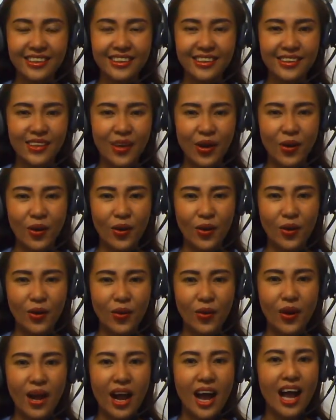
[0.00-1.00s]

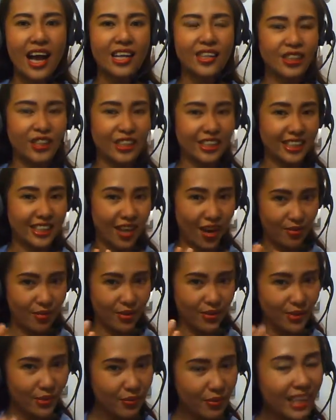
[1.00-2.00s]
So, just come
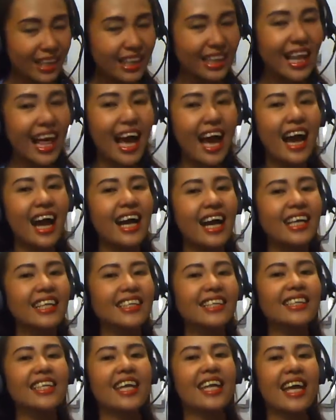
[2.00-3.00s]
into my
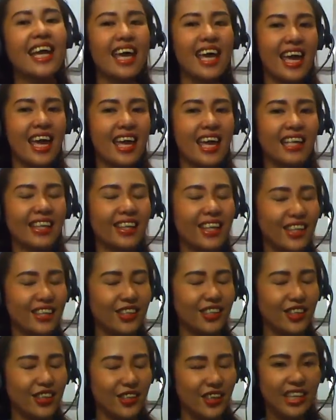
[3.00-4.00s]
class. And
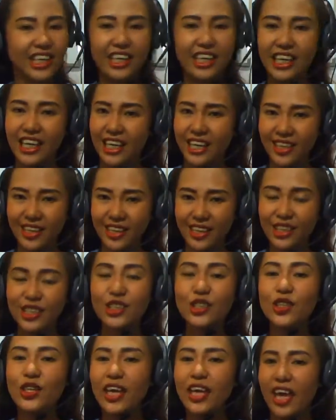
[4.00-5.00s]
let's learn English
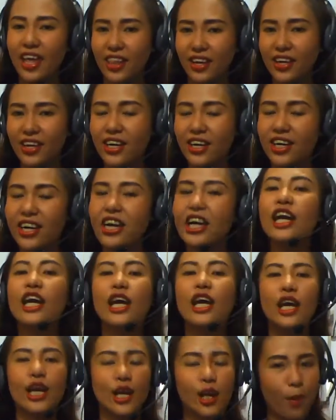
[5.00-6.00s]
together
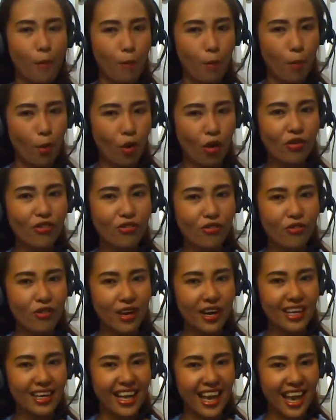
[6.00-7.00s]
in a more
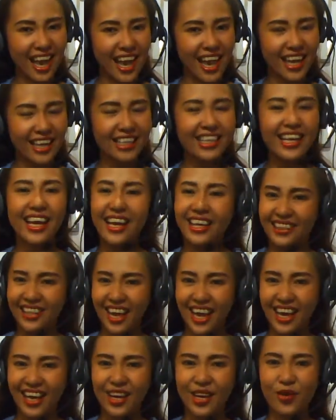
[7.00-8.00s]
fun and
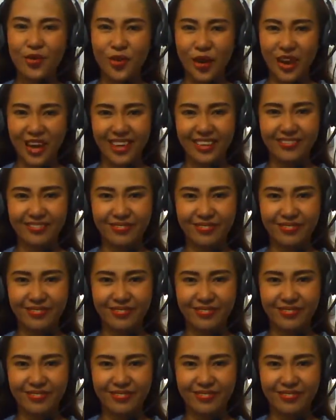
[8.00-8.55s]
exciting way.